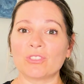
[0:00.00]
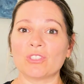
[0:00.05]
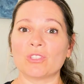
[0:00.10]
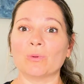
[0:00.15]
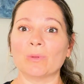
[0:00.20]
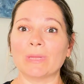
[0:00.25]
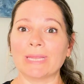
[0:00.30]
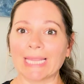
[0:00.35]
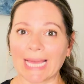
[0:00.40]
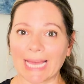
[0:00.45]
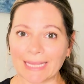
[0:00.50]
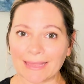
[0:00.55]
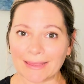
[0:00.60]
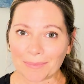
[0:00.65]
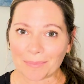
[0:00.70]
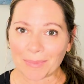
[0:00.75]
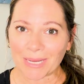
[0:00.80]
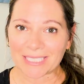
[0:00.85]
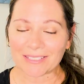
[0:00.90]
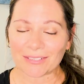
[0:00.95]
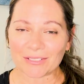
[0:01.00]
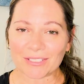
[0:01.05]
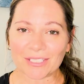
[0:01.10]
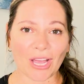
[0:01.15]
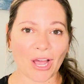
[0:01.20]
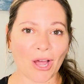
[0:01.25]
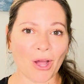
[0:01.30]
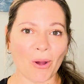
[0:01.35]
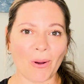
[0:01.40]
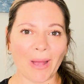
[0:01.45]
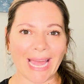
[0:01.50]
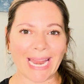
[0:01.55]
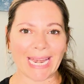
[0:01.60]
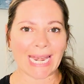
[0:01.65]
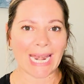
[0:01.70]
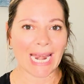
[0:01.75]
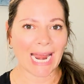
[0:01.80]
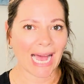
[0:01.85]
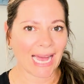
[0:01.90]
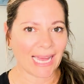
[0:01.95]
to let the muscles go
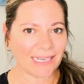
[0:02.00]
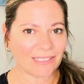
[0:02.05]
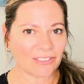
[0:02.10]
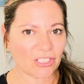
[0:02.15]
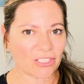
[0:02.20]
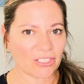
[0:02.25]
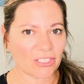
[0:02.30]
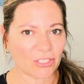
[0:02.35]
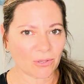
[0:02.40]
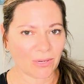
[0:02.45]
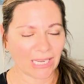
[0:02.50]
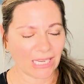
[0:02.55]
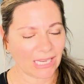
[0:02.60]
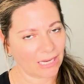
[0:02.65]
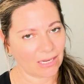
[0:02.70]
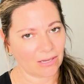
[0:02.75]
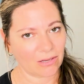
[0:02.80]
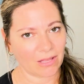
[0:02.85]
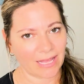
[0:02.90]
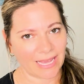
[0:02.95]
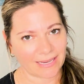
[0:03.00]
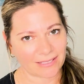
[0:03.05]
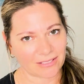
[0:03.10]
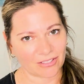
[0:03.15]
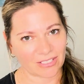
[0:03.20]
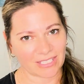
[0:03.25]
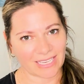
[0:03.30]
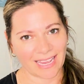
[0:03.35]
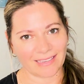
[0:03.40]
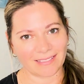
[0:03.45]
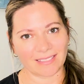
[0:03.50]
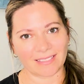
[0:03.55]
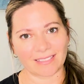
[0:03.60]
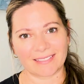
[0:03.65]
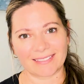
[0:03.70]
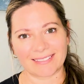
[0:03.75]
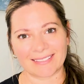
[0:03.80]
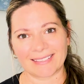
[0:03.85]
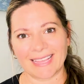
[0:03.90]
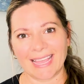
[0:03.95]
and not just doing Kegel
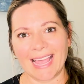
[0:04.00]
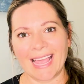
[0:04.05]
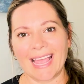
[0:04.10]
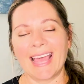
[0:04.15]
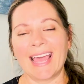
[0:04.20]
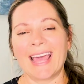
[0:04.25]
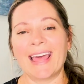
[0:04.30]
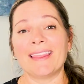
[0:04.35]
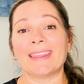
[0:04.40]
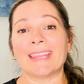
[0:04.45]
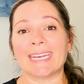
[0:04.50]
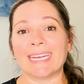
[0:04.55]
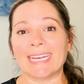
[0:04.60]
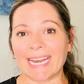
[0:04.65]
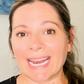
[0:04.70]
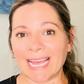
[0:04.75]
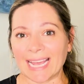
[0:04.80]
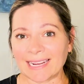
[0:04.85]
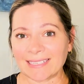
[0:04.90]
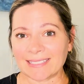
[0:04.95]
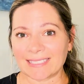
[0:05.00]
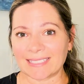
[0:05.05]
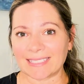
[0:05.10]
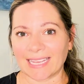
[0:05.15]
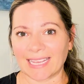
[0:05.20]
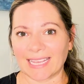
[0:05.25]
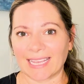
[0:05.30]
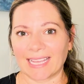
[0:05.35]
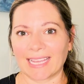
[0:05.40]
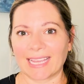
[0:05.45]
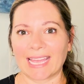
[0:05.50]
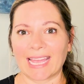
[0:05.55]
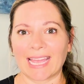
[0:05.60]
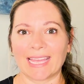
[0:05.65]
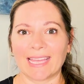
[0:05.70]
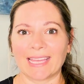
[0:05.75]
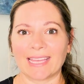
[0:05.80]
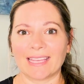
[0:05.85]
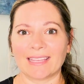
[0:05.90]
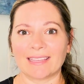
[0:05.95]
exercises. The next thing
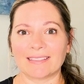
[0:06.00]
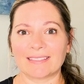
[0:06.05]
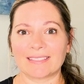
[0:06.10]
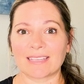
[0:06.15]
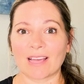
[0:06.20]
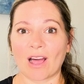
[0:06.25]
is